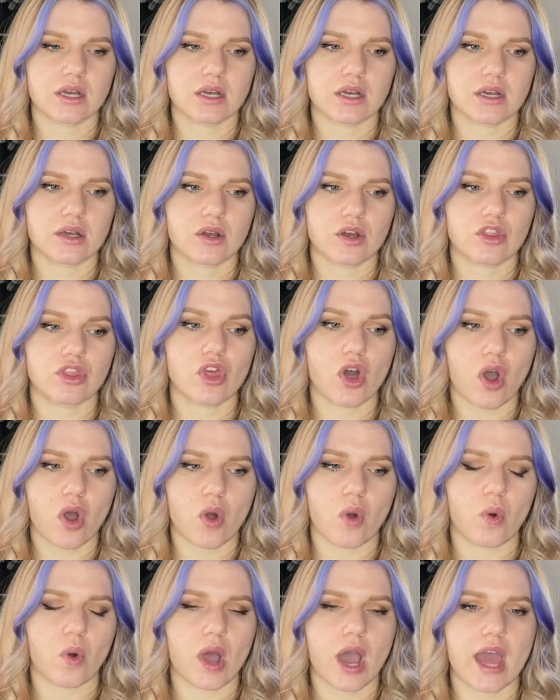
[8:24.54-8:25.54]

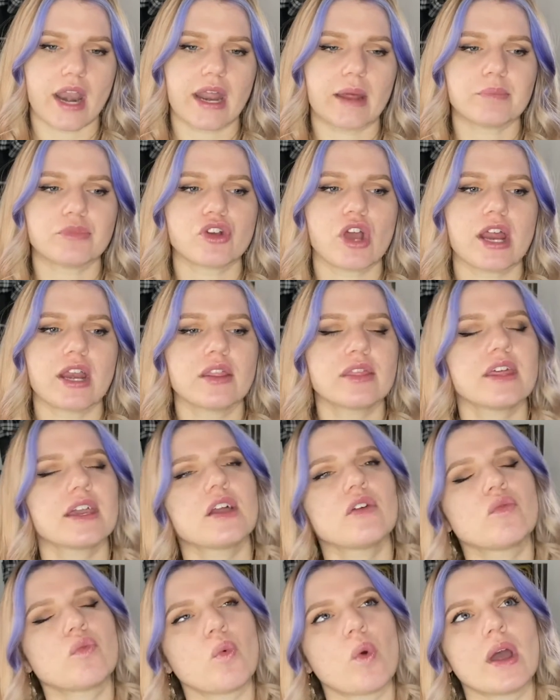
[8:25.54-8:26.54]
though, and I'm trying to think
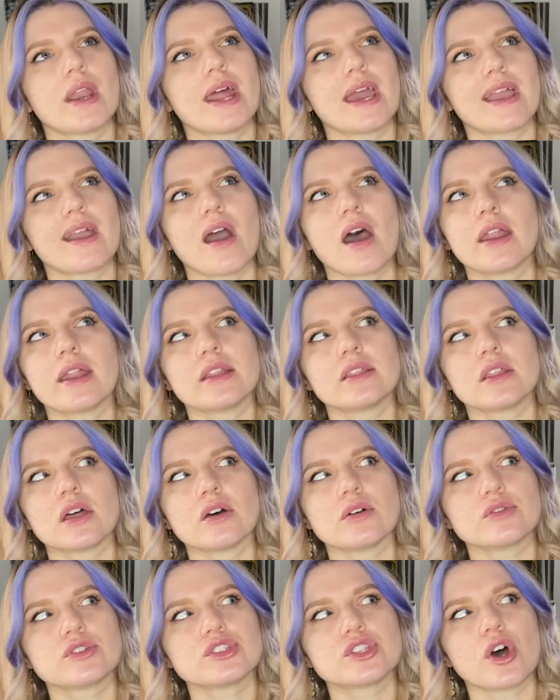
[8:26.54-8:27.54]
of when I got it, though.
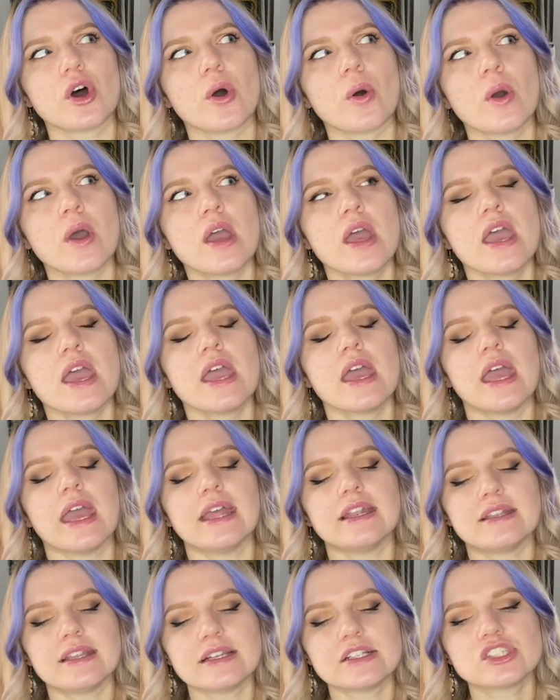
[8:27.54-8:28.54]
So it
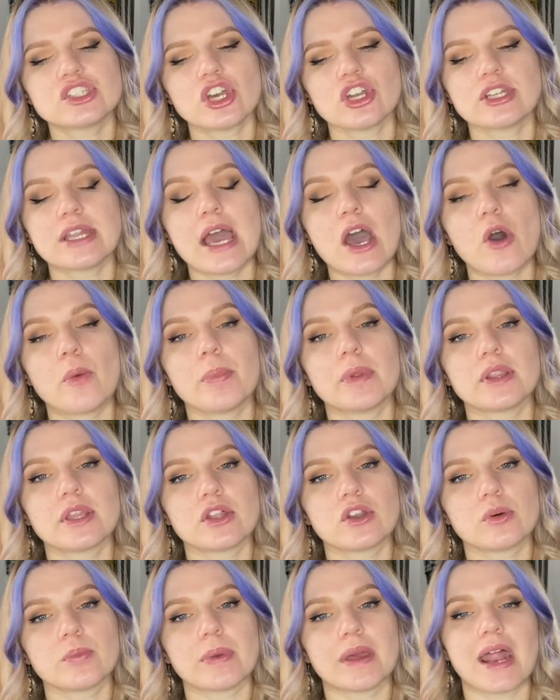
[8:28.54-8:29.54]
did start to help a
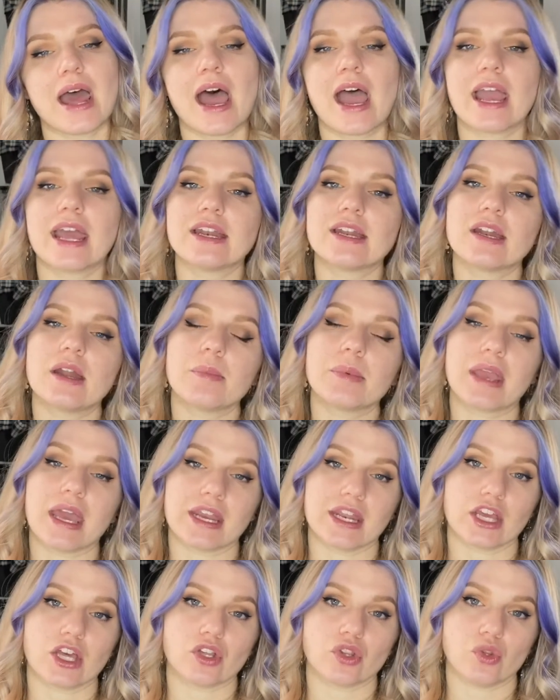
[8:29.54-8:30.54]
little bit. I ended up
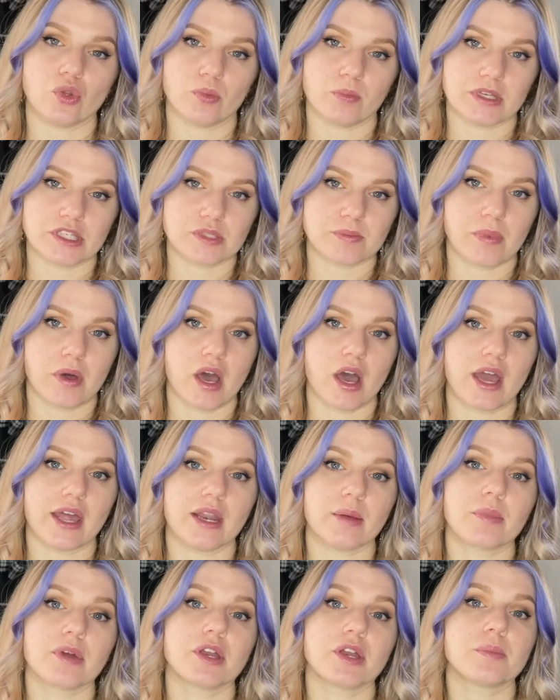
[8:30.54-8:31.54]
getting a Lumi spot, and
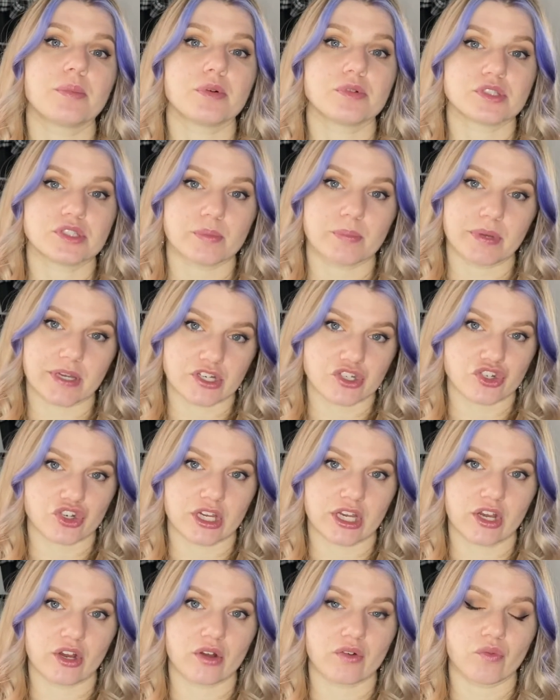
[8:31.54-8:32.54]
I'm going to post a picture
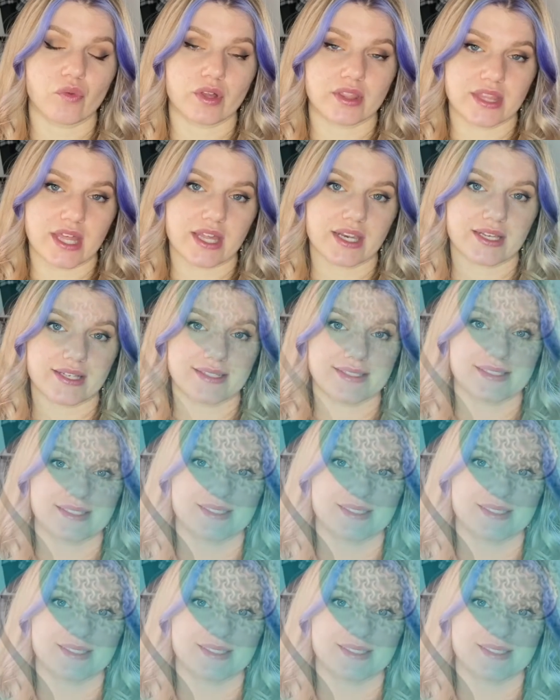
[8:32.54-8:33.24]
here of what that is.